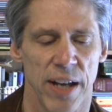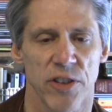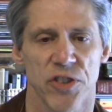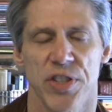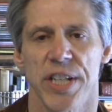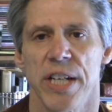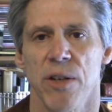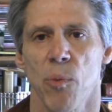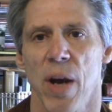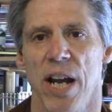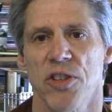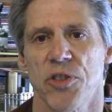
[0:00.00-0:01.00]
is seeking
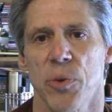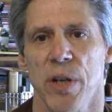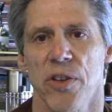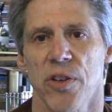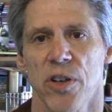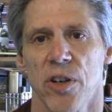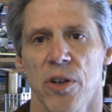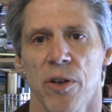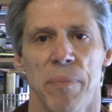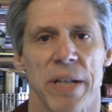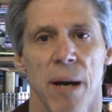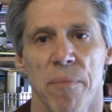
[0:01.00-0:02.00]
ways to either
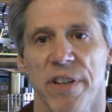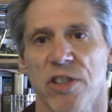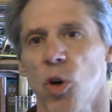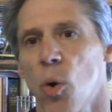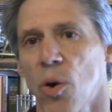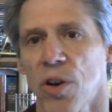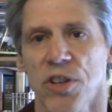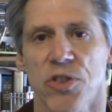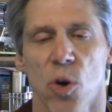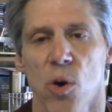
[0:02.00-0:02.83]
become victorious